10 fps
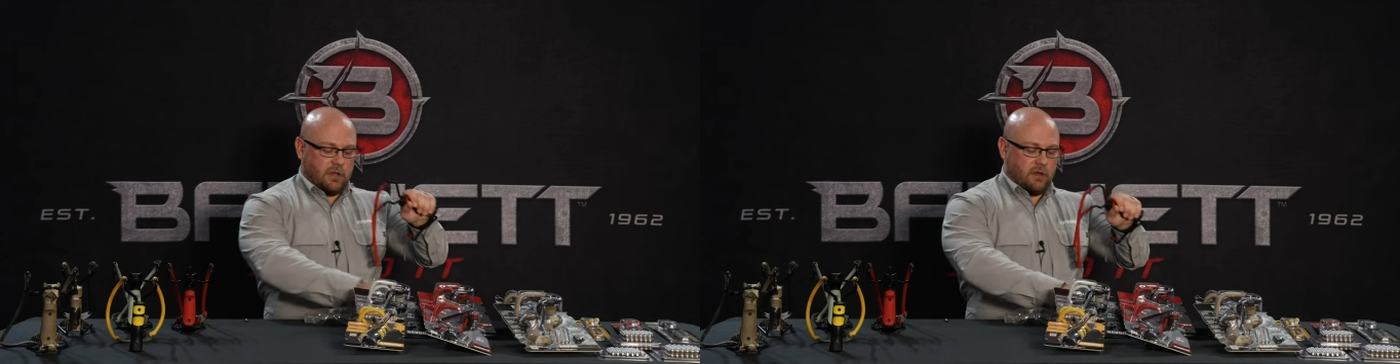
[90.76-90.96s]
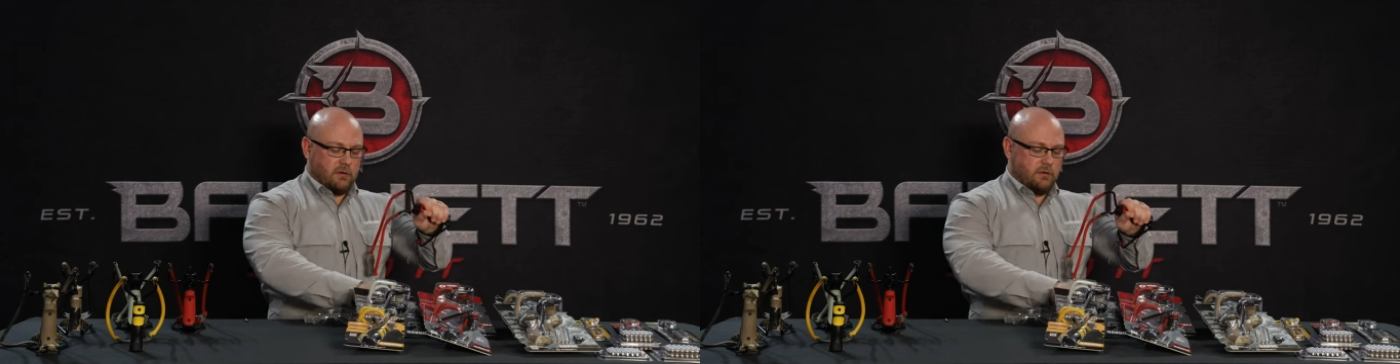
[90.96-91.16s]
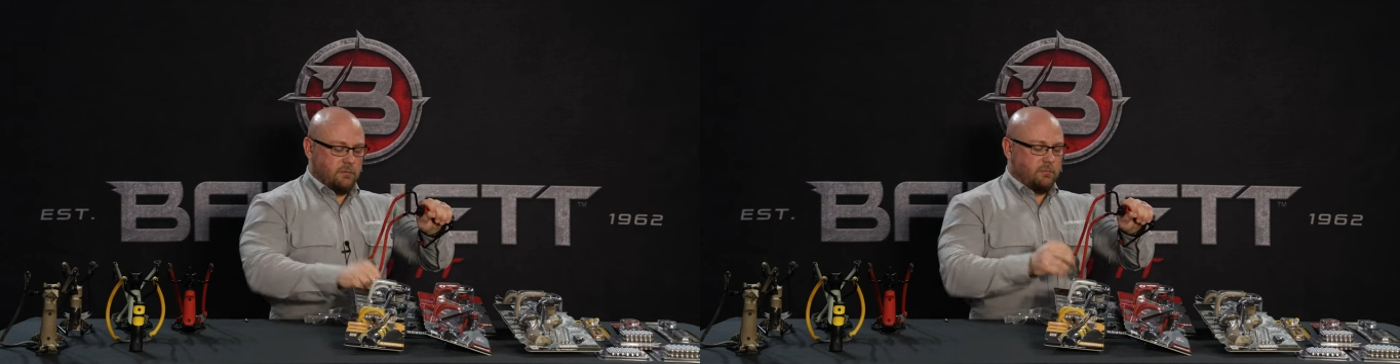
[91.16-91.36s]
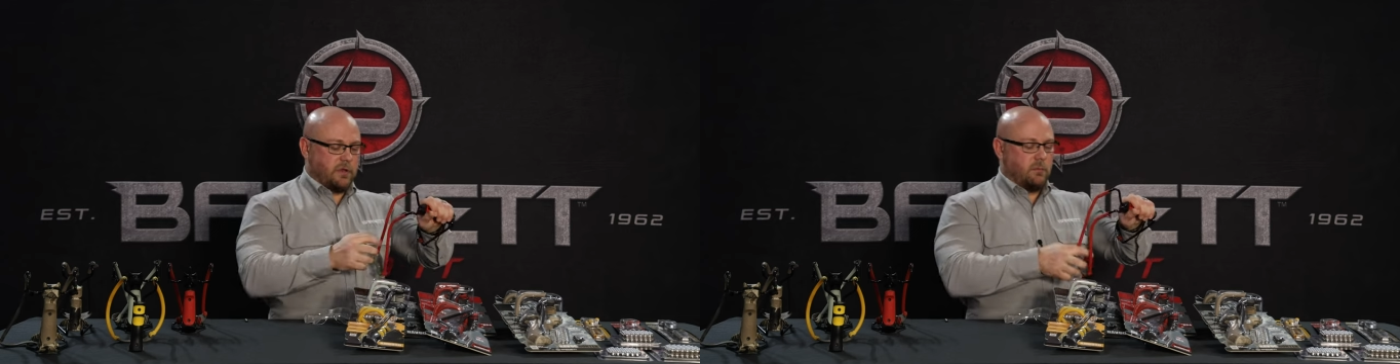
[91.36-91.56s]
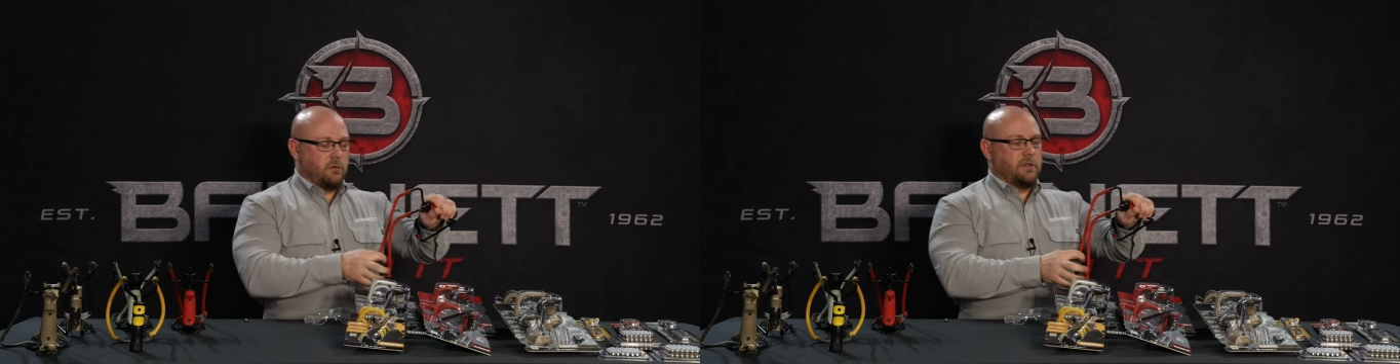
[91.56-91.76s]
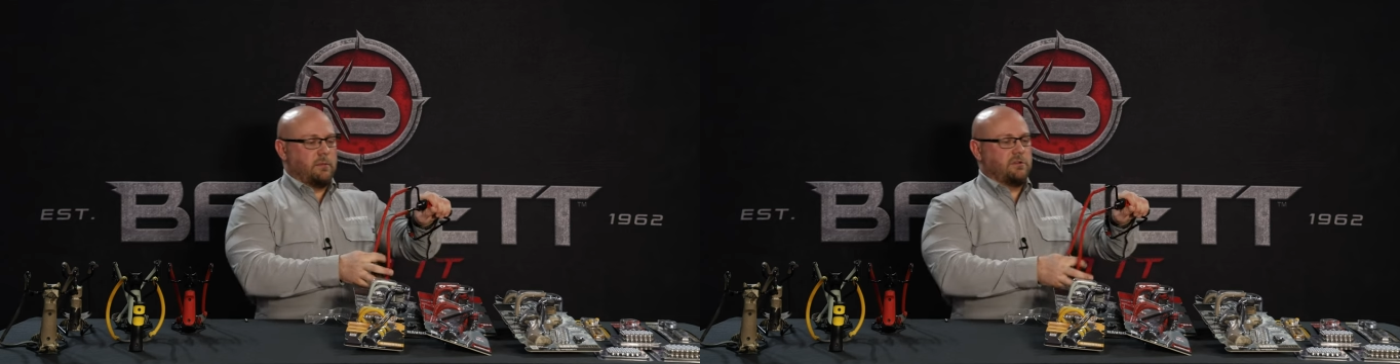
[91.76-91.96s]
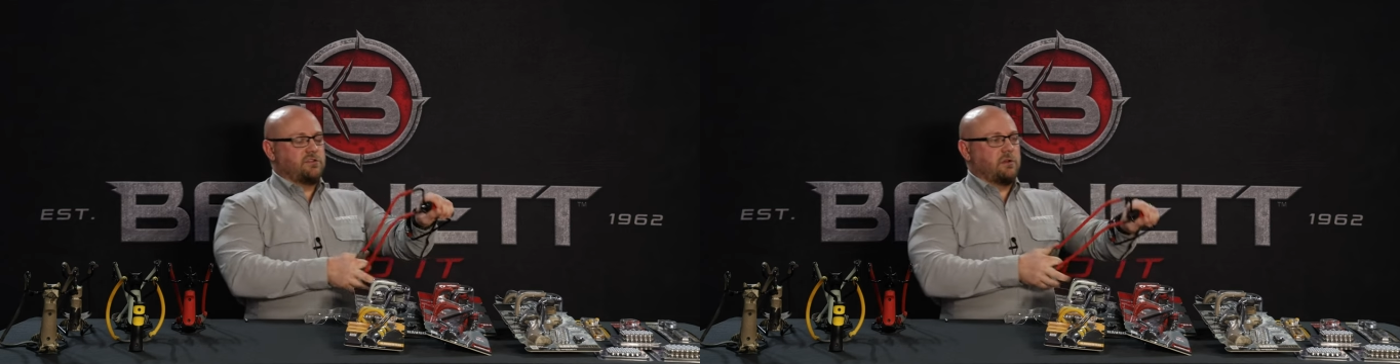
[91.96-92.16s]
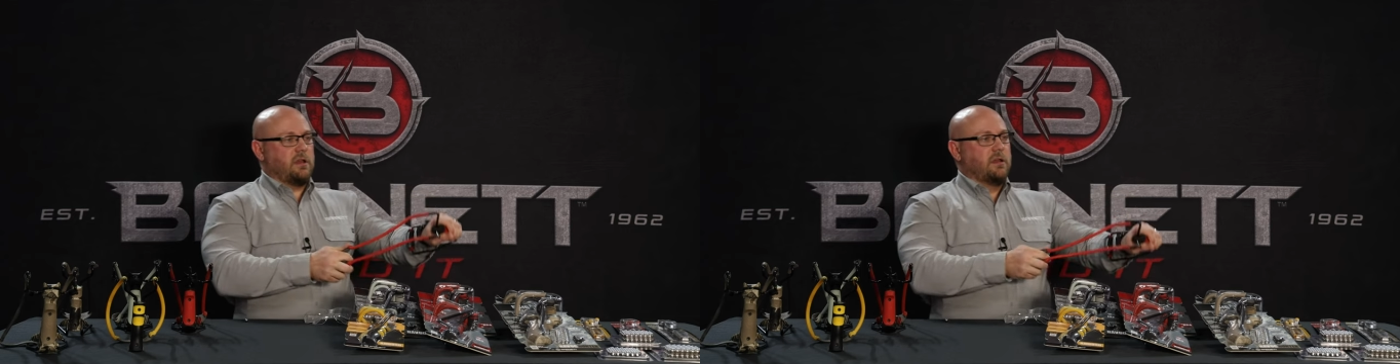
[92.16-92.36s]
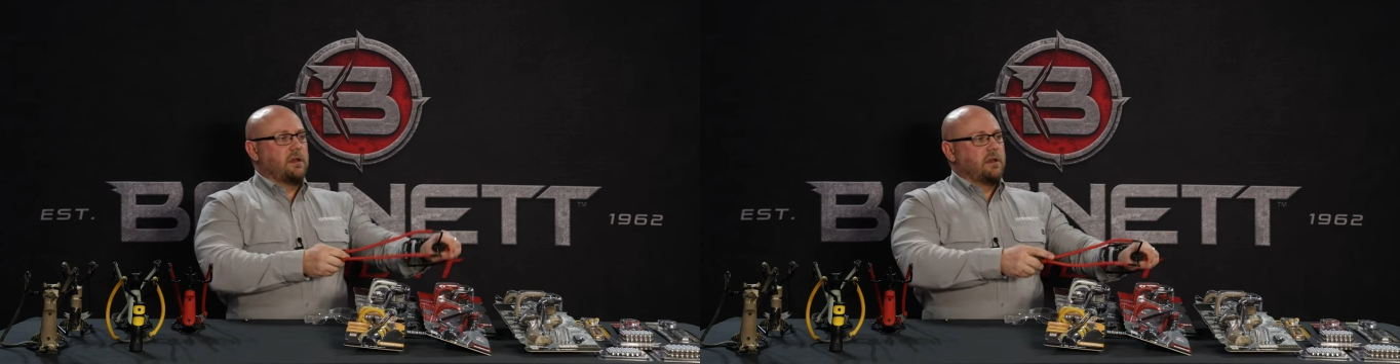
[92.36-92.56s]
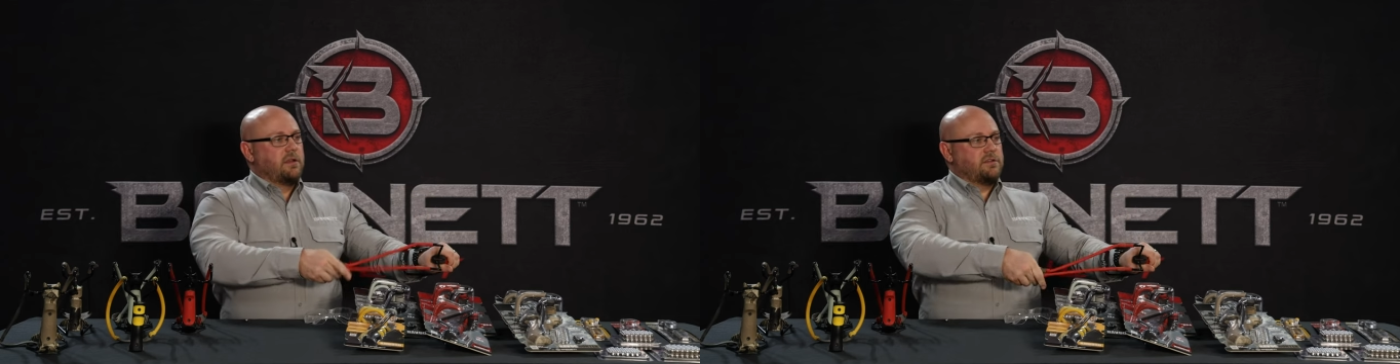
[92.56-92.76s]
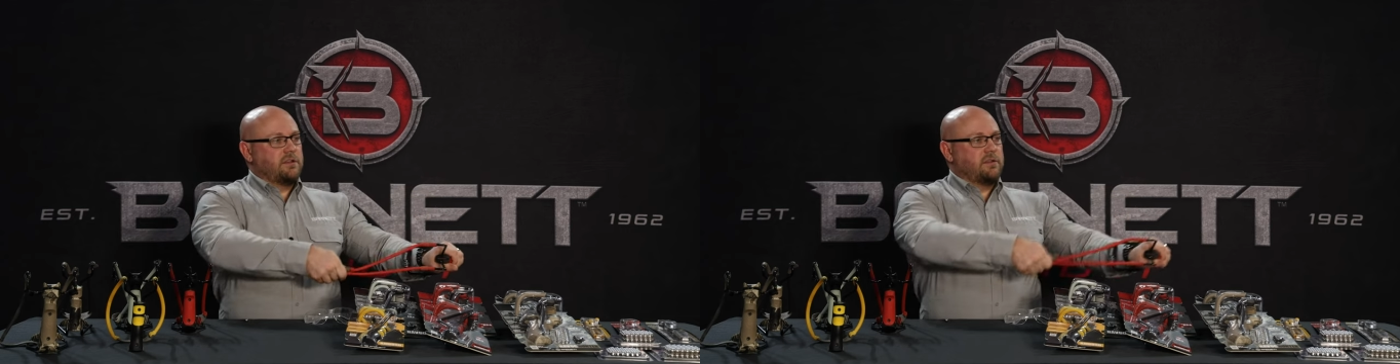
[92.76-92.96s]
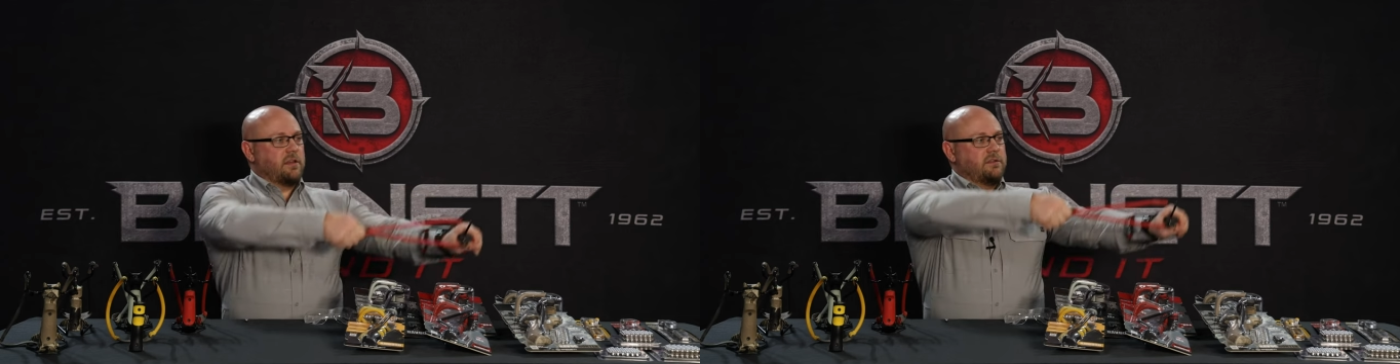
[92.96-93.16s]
here, but I will demonstrate just a